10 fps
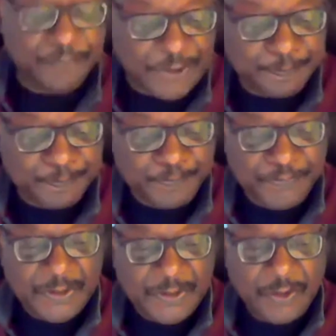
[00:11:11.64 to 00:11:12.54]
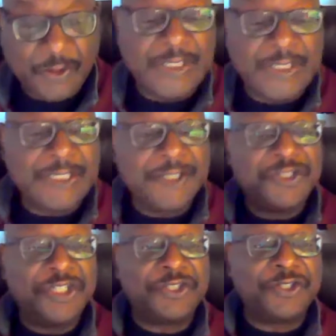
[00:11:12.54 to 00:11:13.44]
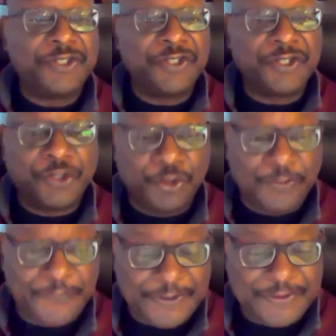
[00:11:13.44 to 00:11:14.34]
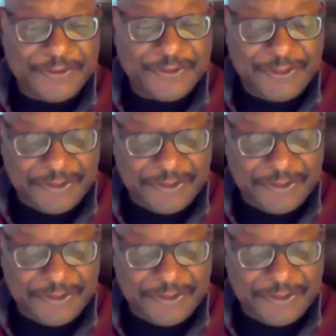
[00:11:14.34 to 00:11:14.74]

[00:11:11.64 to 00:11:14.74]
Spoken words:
right. In addition to the COVID